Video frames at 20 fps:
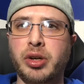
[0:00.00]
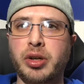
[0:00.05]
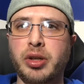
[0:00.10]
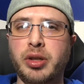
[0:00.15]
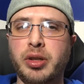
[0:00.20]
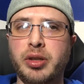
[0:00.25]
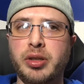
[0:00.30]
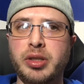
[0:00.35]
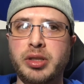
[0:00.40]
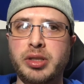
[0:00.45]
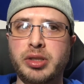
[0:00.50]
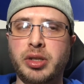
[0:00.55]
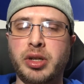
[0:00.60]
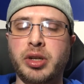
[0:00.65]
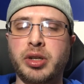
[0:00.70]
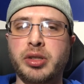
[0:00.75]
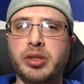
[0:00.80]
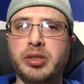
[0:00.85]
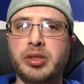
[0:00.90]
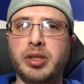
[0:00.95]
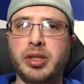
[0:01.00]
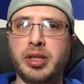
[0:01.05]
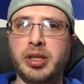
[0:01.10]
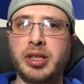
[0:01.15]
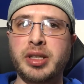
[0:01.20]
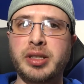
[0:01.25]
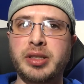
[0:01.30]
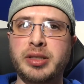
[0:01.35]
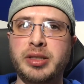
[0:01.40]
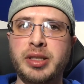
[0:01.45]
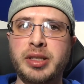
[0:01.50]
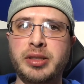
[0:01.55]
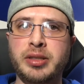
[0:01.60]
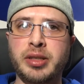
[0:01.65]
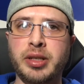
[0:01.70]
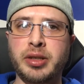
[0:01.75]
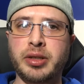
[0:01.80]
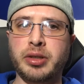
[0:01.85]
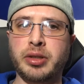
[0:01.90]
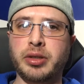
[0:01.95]
these cars in
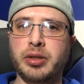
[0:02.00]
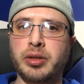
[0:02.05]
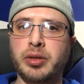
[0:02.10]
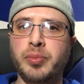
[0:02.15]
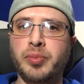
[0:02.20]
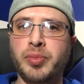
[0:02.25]
detail,